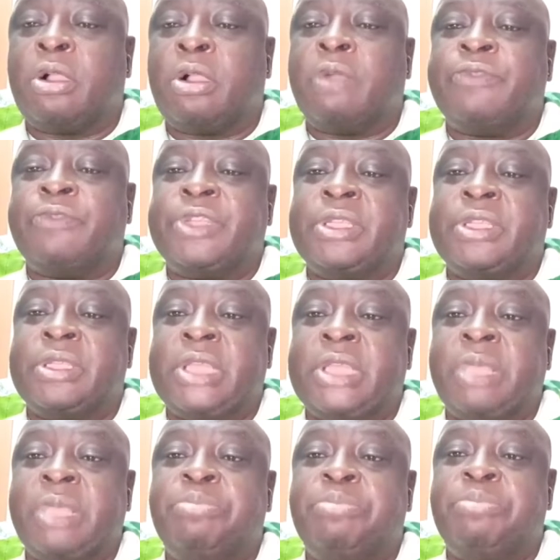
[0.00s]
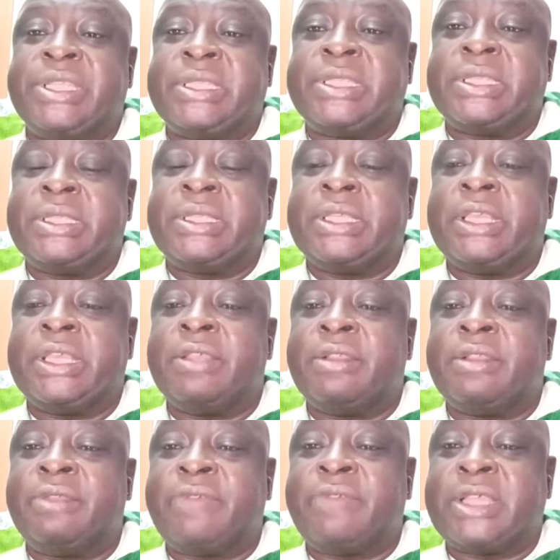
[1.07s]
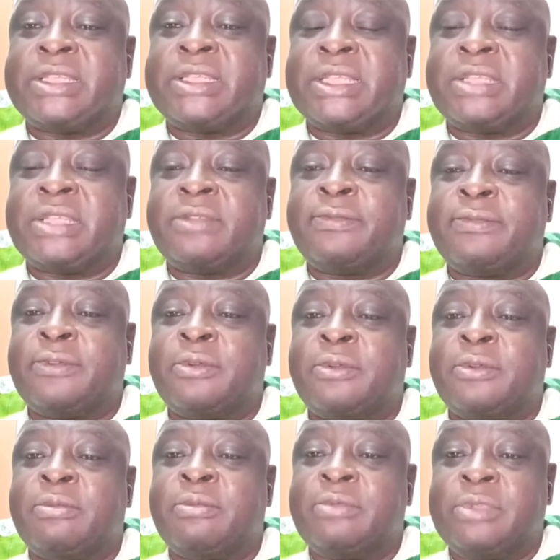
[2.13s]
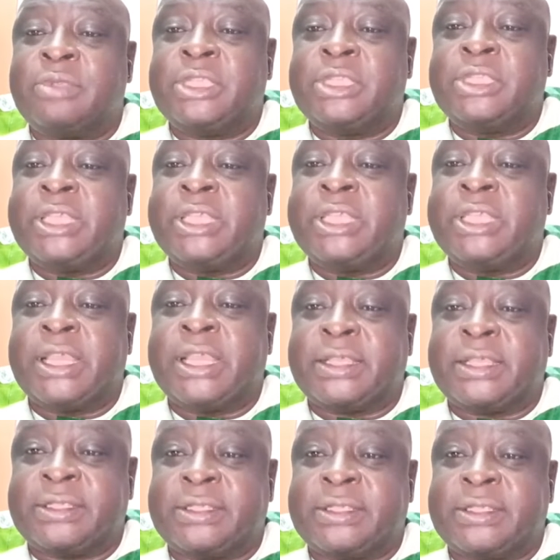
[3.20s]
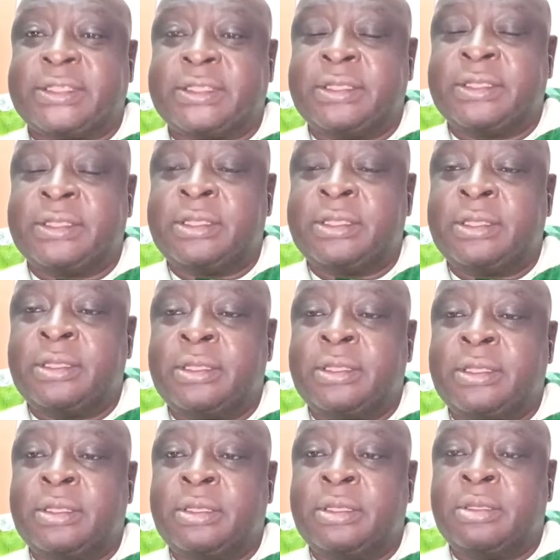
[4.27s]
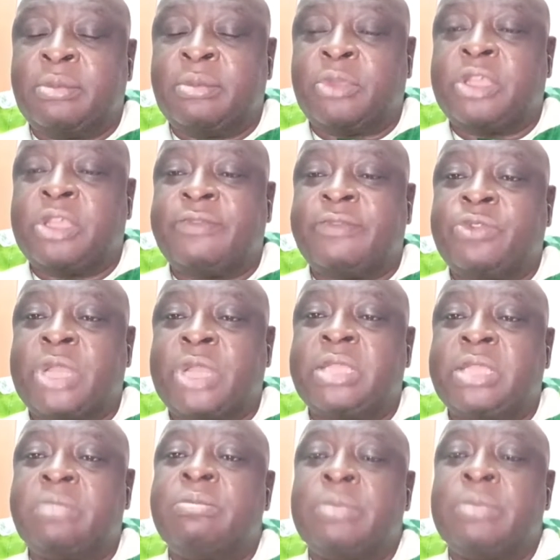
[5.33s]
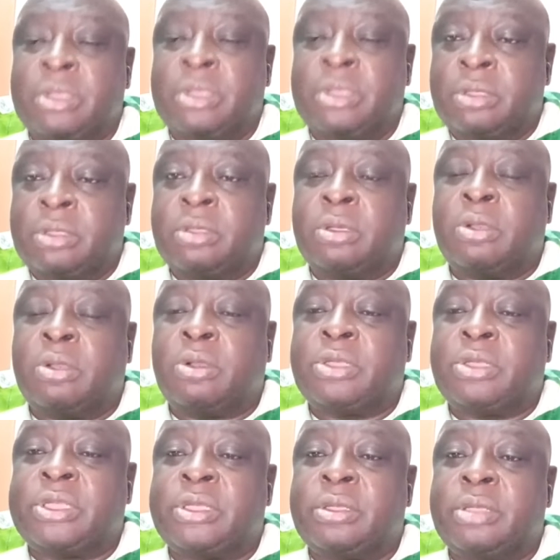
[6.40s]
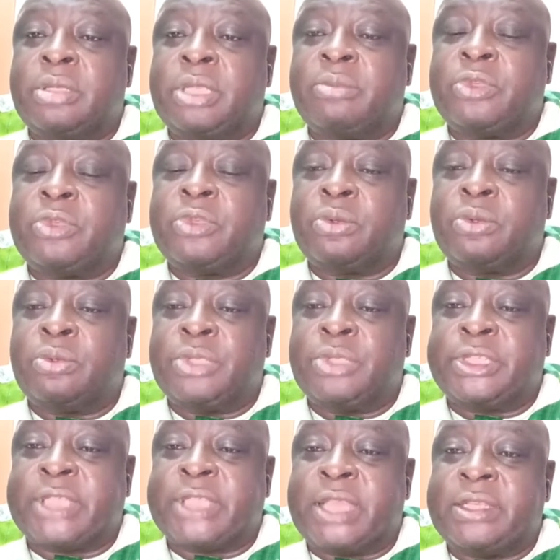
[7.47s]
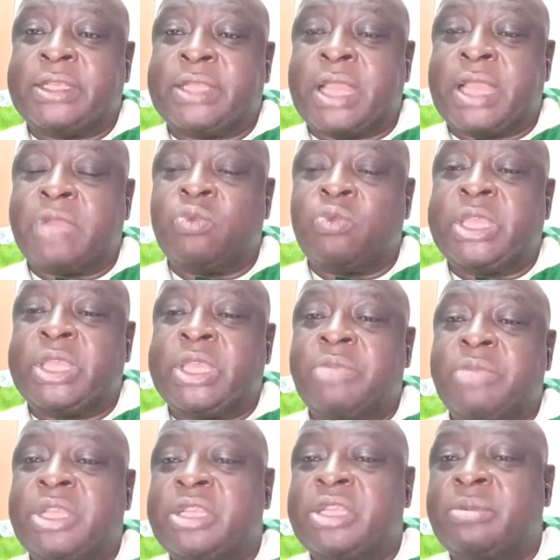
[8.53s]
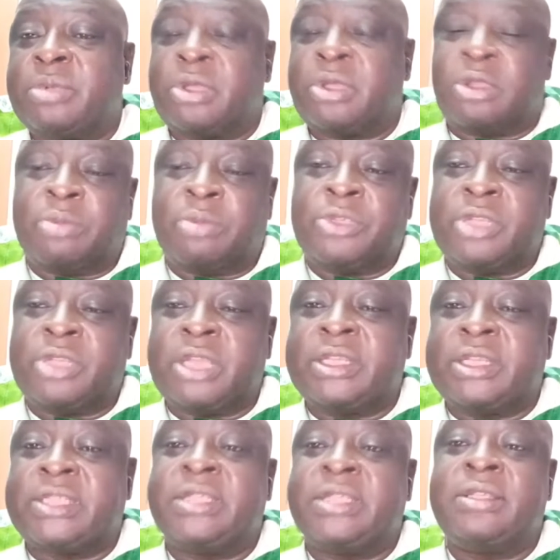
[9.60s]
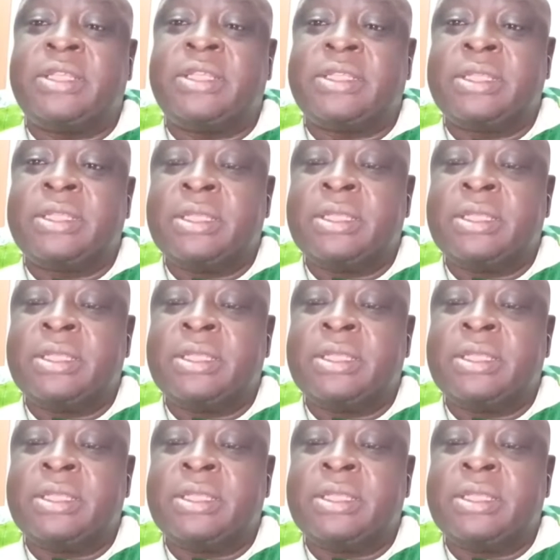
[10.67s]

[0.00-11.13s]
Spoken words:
of the APC in Rivers State for years, but eventually got him to his side, and Wike made him a commissioner designate,